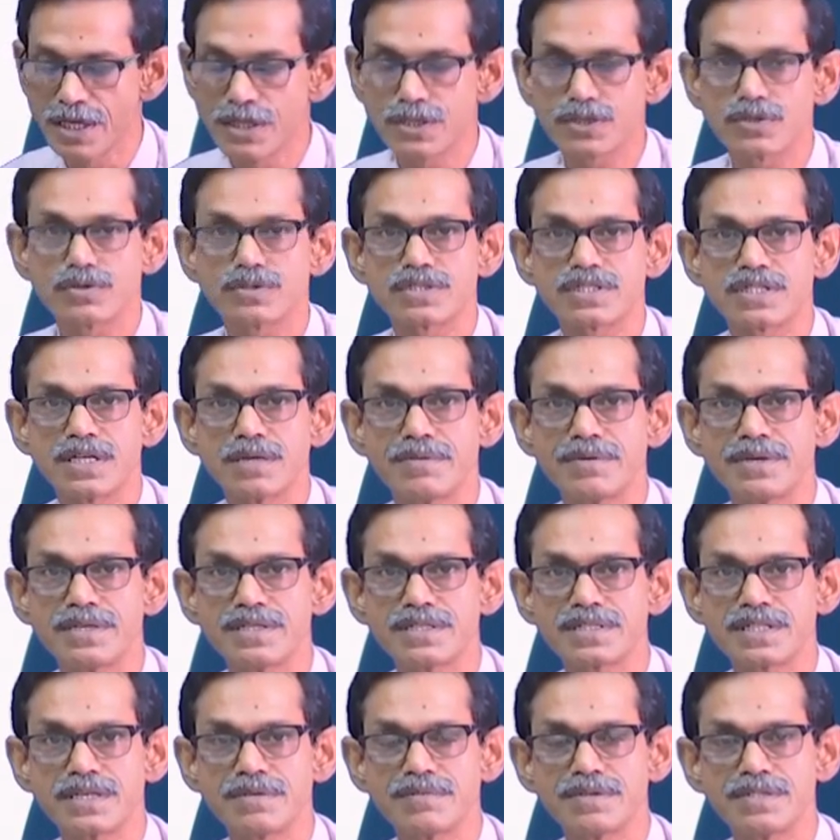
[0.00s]
So,
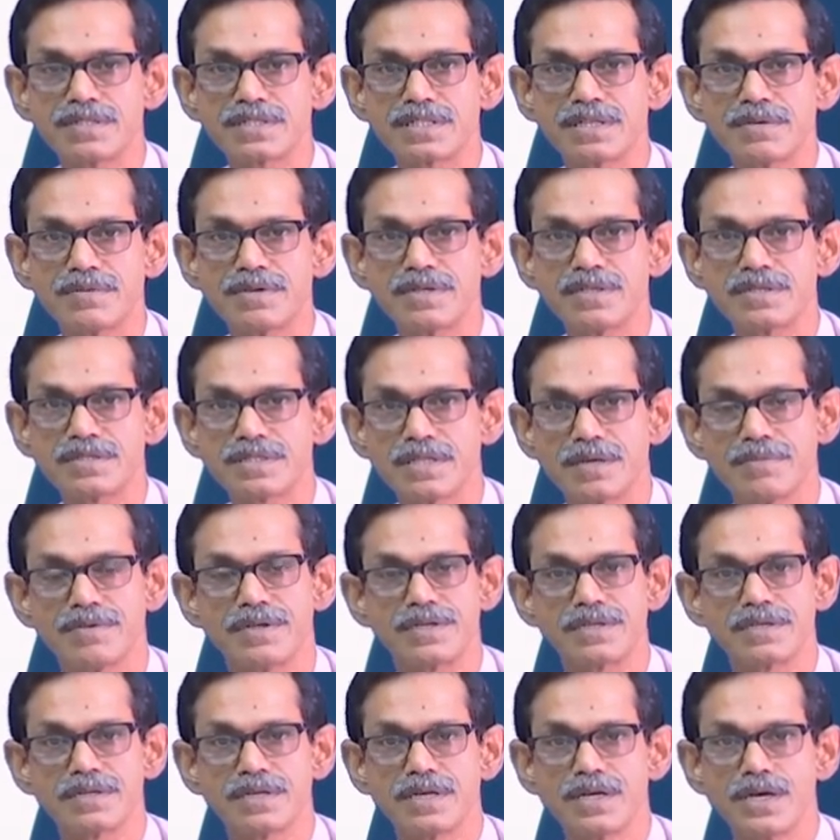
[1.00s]
7, 7, 7,
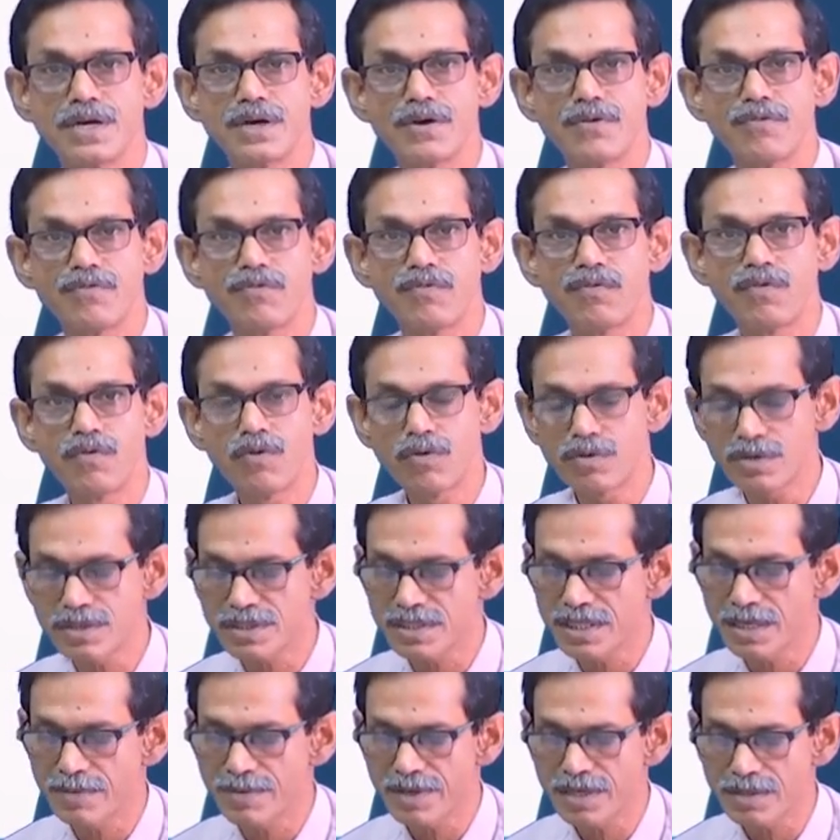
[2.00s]
7, 4,
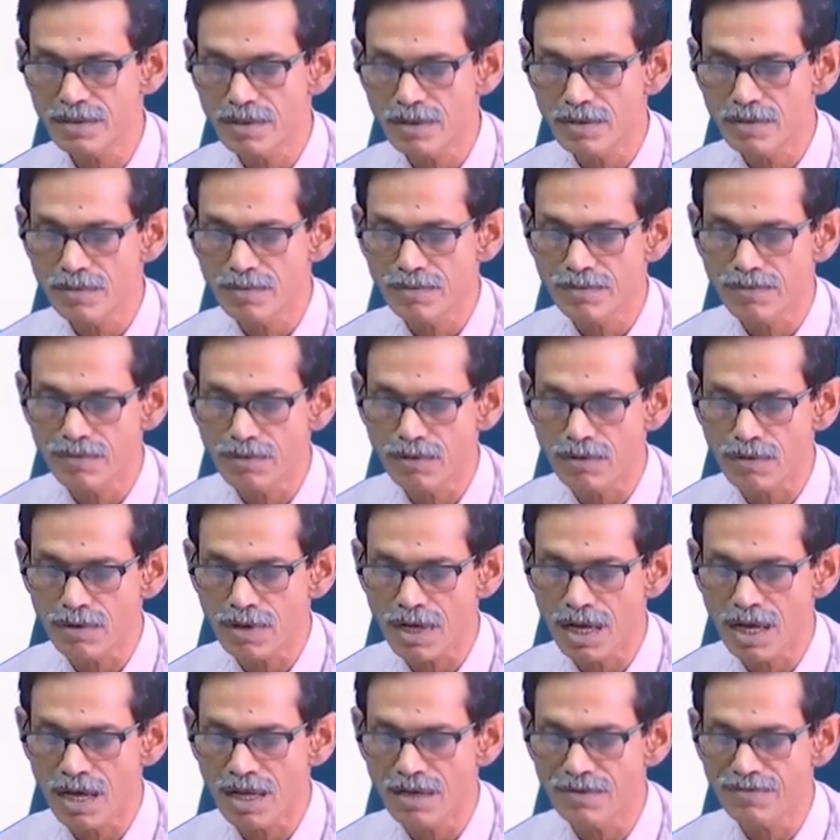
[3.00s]
7,
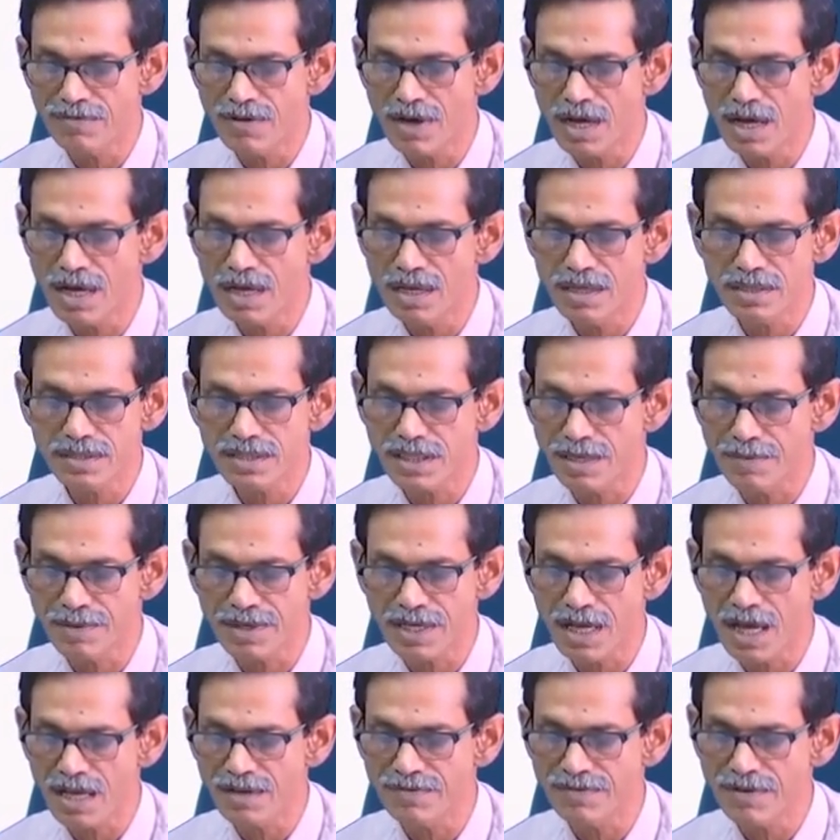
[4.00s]
4 alpha,
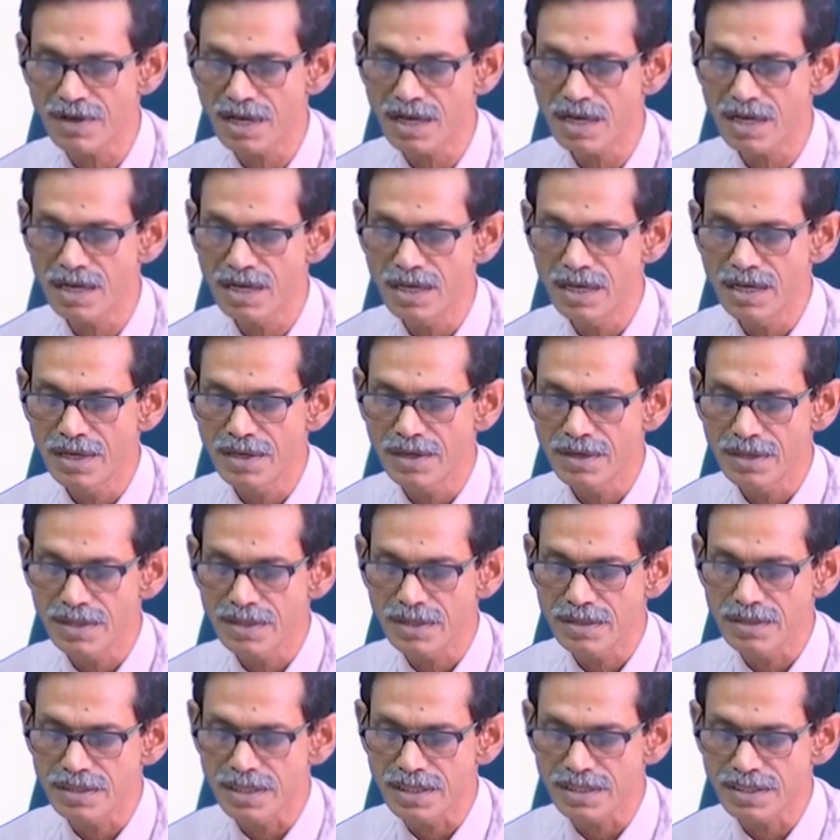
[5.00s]
7 alpha,
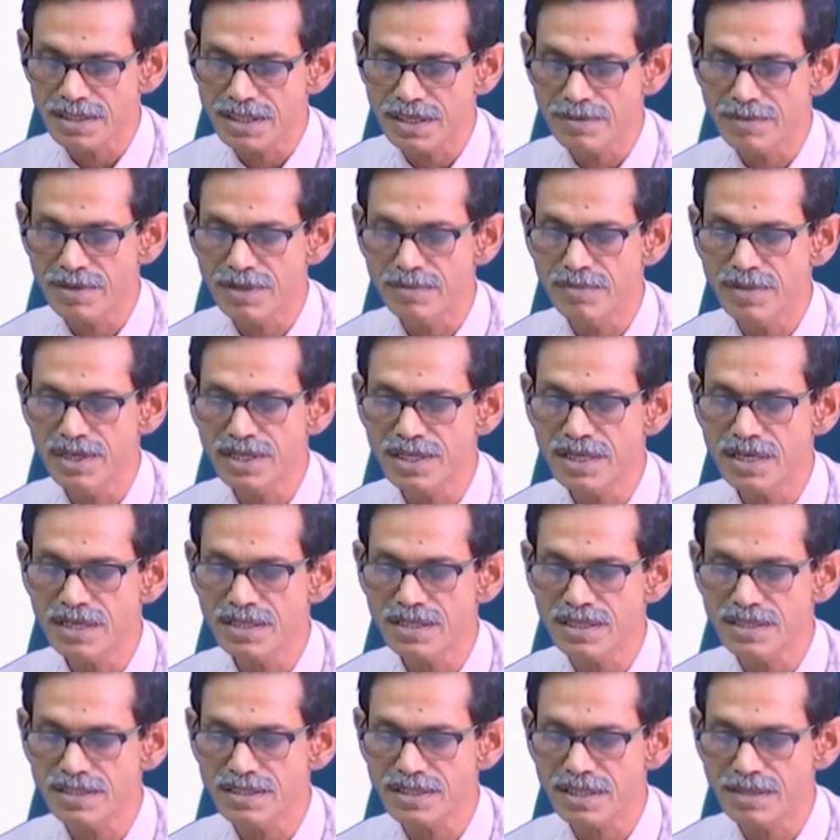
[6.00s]
then 7 beta,
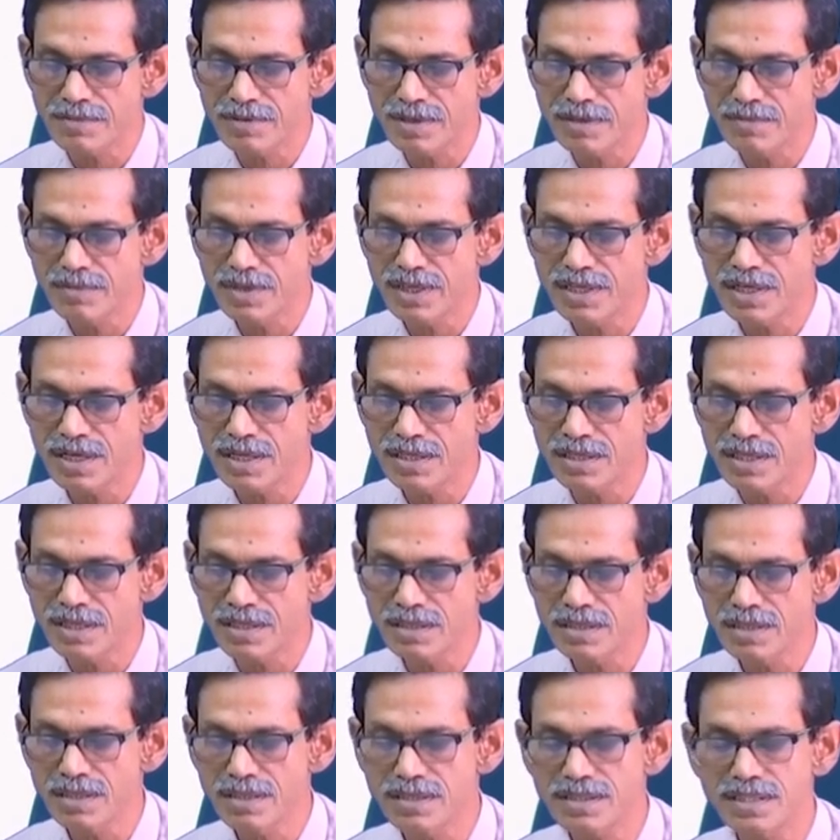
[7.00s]
then 7 beta,
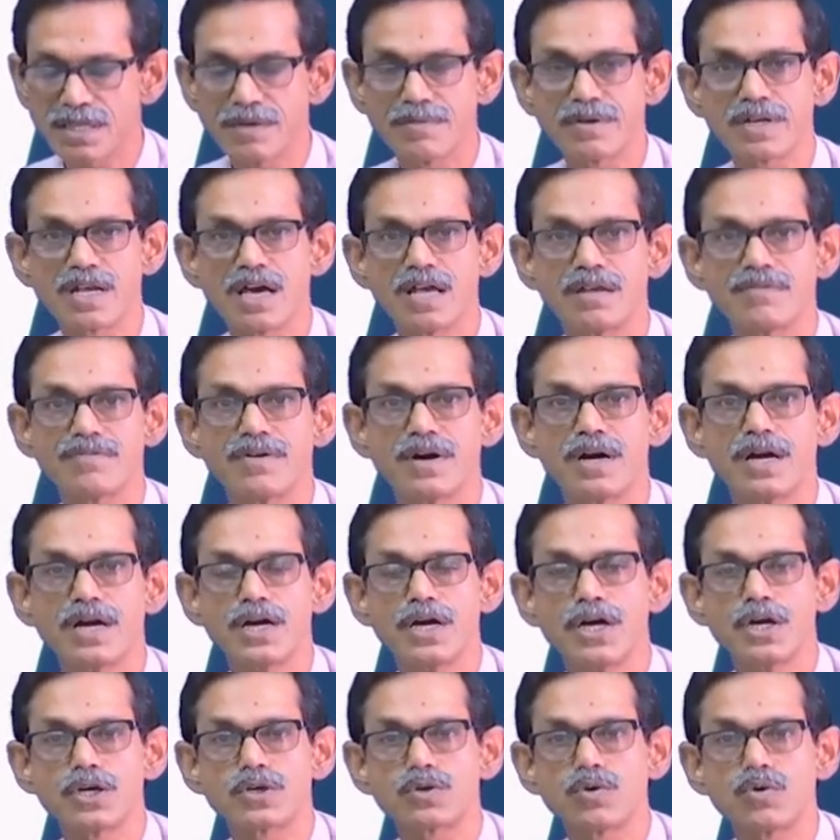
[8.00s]
then 7 alpha.
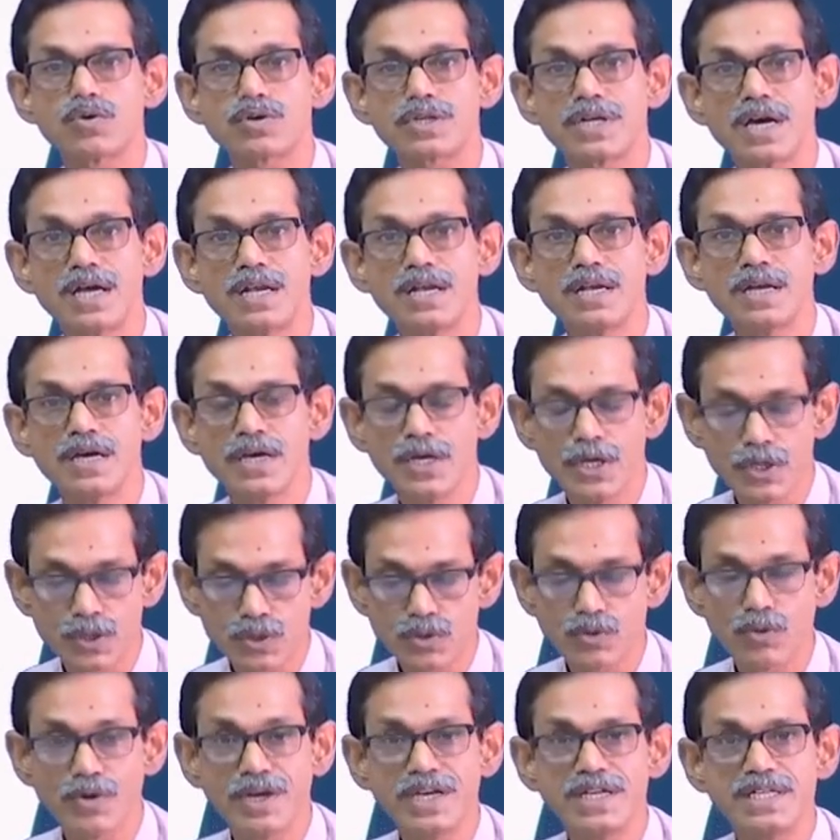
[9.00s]
Total
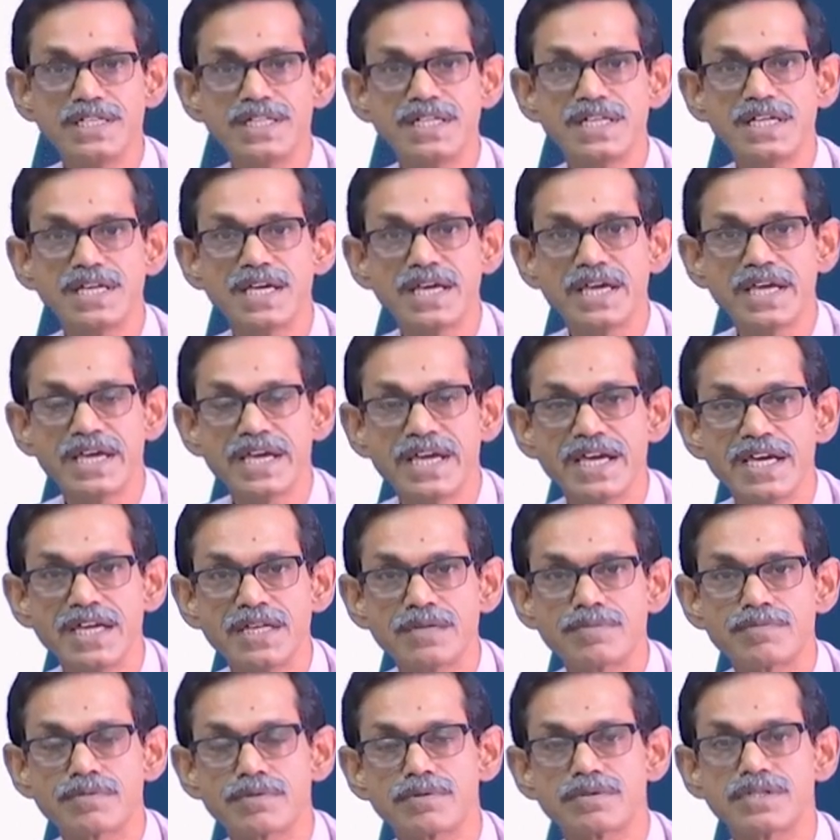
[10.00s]

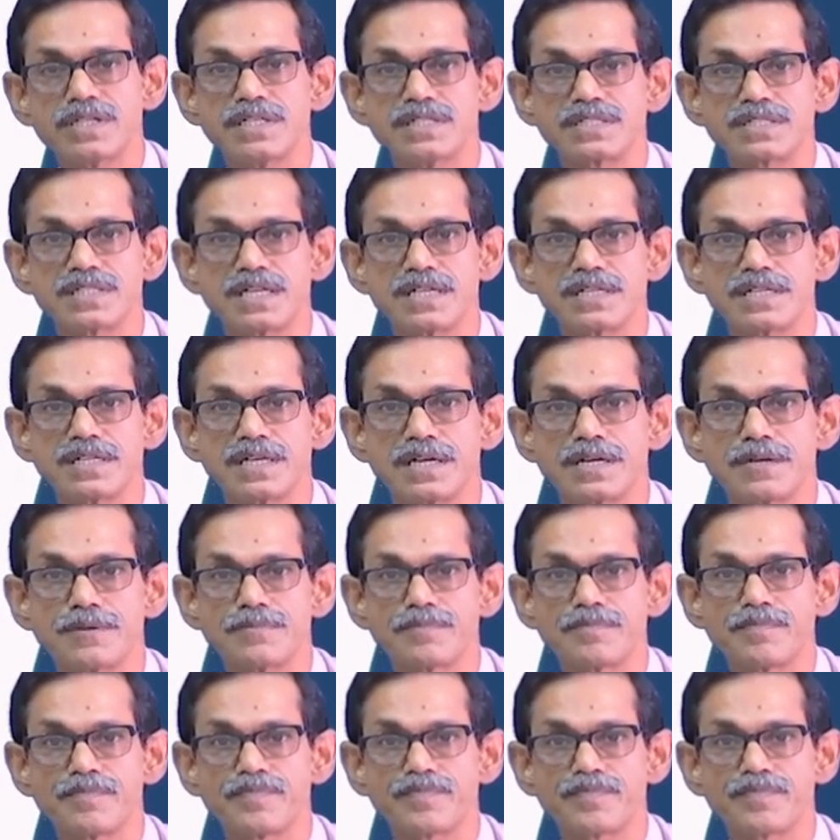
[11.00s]
28 proteins are there.